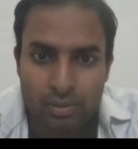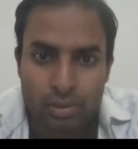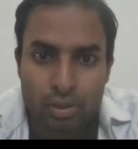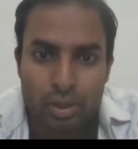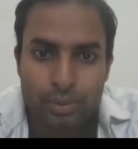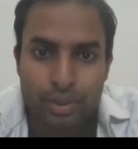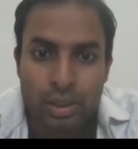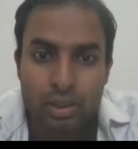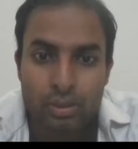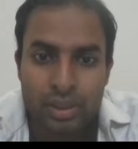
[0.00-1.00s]
talk about
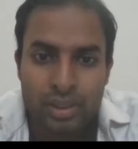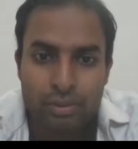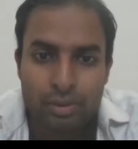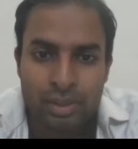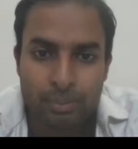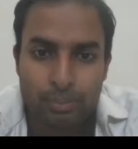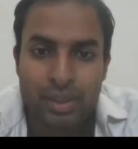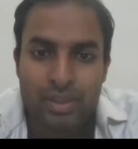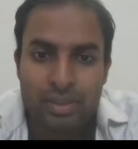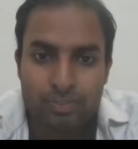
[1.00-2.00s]
how this will
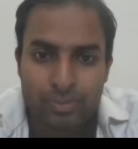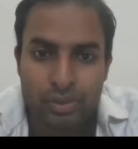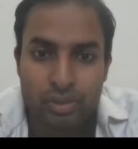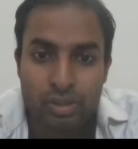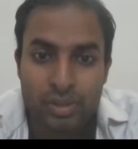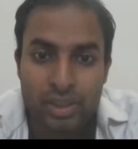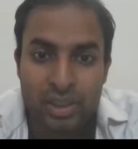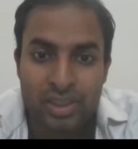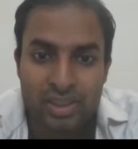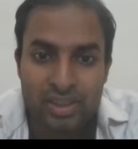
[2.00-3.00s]
impact
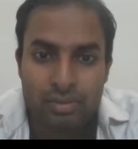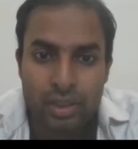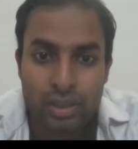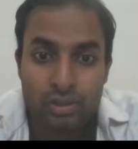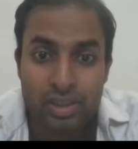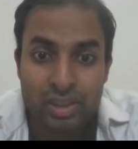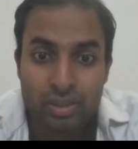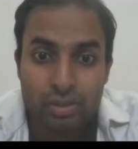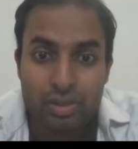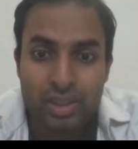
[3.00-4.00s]
Germany's energy
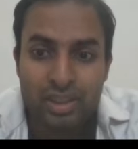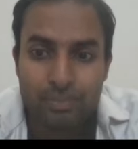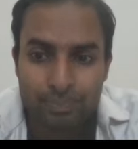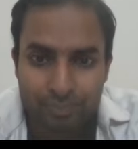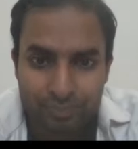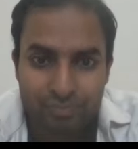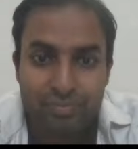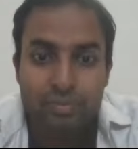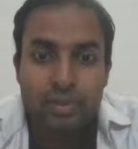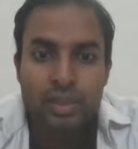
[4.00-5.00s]
security.
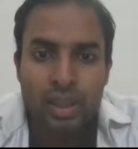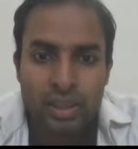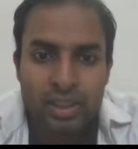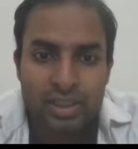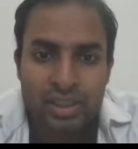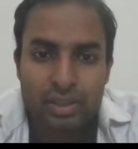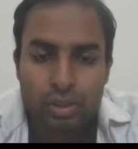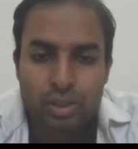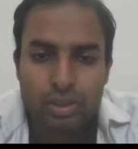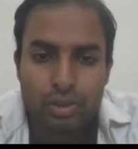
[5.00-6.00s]
This is
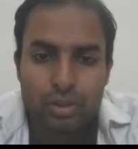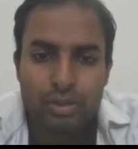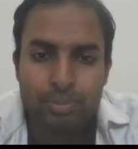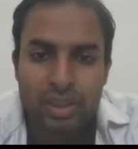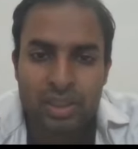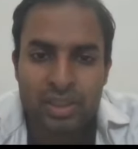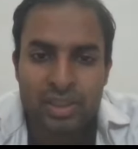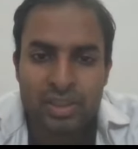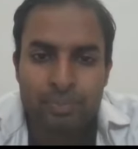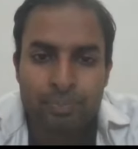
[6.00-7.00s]
not good
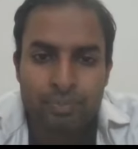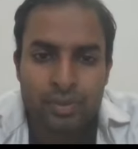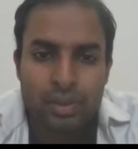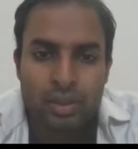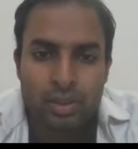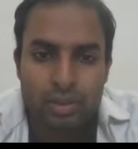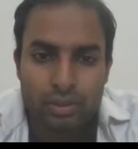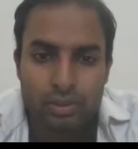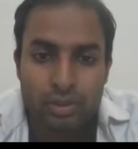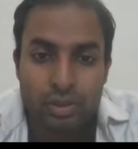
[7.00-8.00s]
because
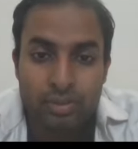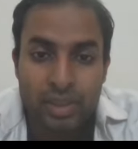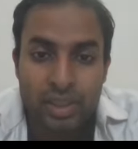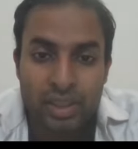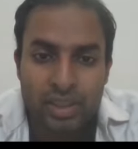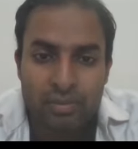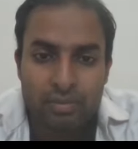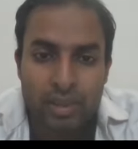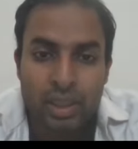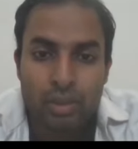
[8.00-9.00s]
Germany
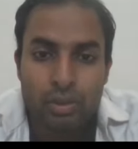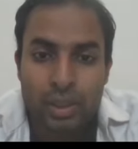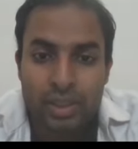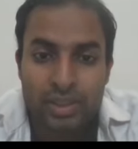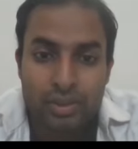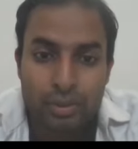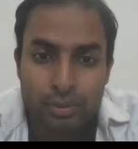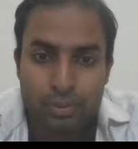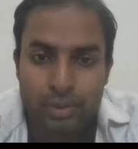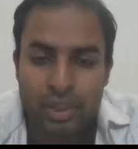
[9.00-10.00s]
now has
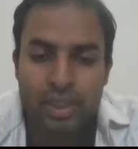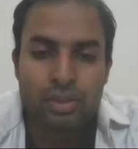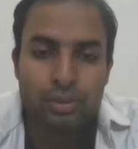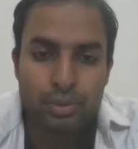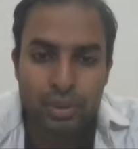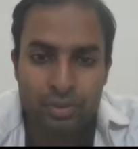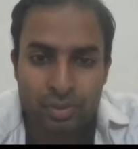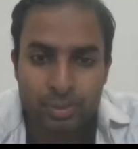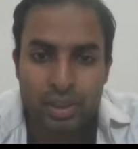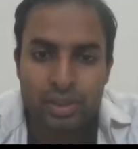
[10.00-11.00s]
to get oil from
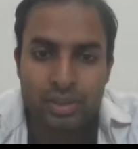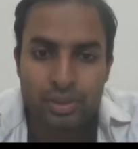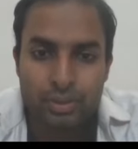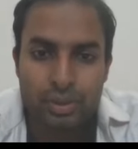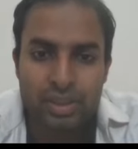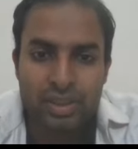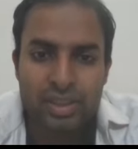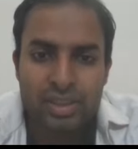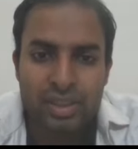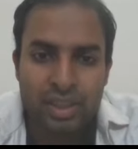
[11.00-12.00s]
other
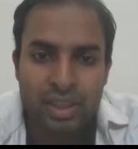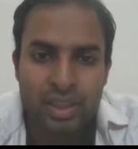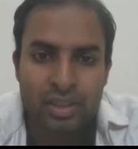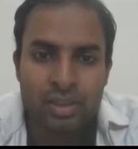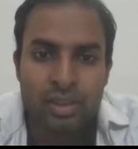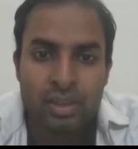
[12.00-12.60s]
sources, and